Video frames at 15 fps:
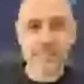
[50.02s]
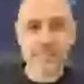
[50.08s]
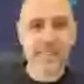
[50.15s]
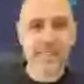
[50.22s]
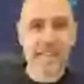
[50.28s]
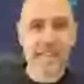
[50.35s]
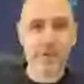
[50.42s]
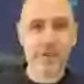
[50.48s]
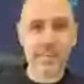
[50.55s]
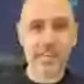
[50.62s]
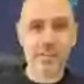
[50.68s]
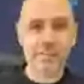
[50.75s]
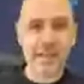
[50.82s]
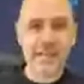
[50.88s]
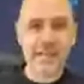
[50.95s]
how it can
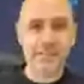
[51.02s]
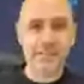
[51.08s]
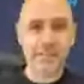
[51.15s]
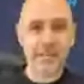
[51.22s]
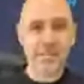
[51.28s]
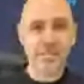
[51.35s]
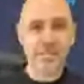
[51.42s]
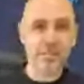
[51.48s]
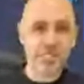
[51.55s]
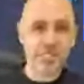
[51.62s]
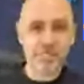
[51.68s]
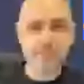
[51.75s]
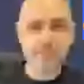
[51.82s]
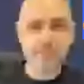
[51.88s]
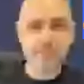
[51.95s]
come back to bite you,
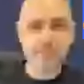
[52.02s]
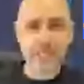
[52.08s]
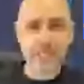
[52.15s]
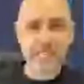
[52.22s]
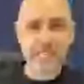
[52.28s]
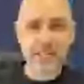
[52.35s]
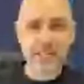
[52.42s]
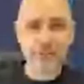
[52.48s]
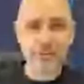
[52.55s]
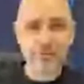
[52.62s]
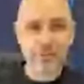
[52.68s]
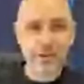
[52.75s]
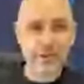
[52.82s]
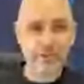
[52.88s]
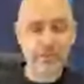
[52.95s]
especially if you're
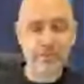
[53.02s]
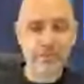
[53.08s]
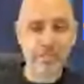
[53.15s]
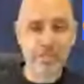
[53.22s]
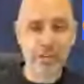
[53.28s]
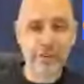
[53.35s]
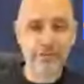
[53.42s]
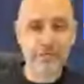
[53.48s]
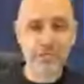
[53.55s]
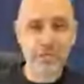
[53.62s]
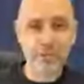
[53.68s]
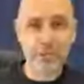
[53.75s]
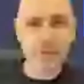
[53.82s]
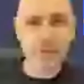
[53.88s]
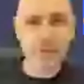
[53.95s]
running for public office.
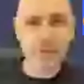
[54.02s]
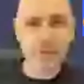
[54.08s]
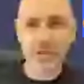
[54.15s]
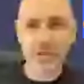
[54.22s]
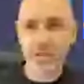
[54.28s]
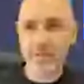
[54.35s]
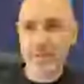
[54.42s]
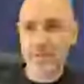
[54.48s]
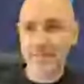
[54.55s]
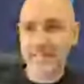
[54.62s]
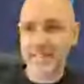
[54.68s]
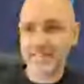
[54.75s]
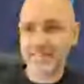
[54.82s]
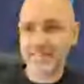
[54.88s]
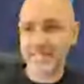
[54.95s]
So we will talk about
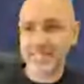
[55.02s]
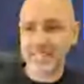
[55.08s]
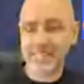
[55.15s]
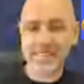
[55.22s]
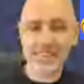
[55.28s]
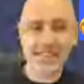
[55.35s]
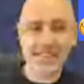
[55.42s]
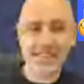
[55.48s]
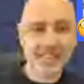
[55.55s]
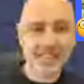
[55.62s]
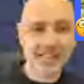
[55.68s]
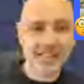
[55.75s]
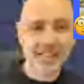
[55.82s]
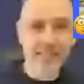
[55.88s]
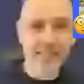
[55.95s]
that today.
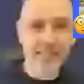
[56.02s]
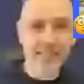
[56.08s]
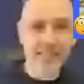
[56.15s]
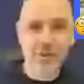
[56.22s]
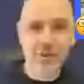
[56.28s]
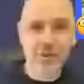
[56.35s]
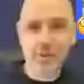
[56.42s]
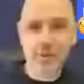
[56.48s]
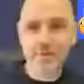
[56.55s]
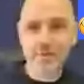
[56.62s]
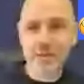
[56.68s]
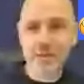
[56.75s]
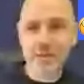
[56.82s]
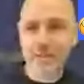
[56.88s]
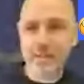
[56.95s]
Hope
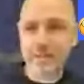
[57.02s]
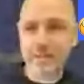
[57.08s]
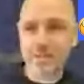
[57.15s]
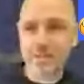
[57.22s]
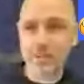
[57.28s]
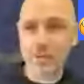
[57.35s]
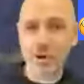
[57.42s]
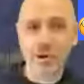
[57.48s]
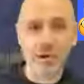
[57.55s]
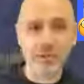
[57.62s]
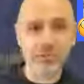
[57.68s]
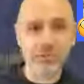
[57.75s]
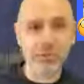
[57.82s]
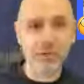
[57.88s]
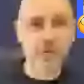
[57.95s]
you are
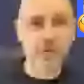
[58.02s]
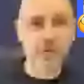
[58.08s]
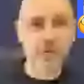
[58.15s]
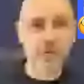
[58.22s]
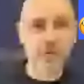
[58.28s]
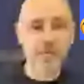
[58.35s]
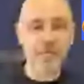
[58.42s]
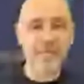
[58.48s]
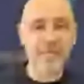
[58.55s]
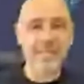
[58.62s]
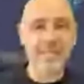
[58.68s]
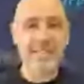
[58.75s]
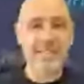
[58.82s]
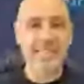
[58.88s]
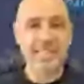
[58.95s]
all doing well.
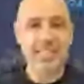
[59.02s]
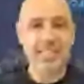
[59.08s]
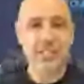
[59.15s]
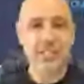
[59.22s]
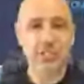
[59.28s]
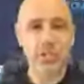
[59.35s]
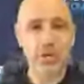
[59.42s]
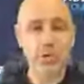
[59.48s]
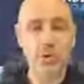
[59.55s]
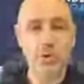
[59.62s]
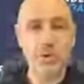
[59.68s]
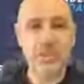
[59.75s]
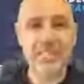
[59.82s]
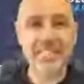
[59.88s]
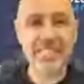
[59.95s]
So
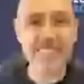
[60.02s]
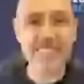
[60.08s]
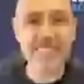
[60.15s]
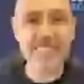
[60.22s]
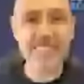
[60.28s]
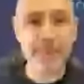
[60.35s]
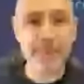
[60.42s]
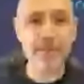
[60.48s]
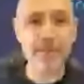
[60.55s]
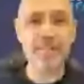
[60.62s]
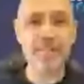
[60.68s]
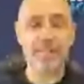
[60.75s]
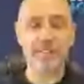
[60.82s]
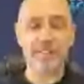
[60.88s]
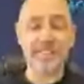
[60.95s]
this is
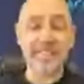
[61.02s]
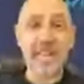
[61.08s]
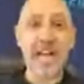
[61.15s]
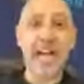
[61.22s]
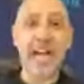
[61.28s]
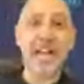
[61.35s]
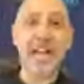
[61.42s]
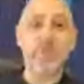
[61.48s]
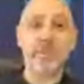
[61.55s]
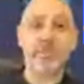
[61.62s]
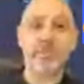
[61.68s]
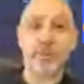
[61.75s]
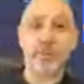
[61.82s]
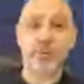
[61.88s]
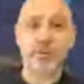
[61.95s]
the time of
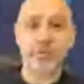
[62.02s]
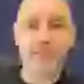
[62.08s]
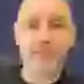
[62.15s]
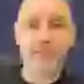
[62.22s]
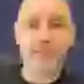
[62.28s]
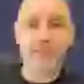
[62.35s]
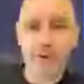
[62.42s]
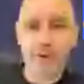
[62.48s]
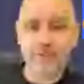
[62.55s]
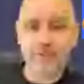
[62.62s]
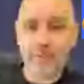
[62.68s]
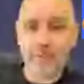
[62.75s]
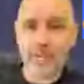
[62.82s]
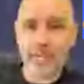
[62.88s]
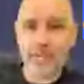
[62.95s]
year,
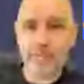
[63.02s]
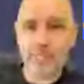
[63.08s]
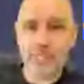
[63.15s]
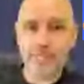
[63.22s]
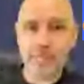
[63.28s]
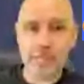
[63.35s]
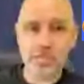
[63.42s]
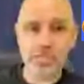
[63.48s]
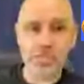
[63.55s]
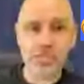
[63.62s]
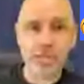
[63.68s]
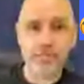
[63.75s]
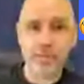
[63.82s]
especially up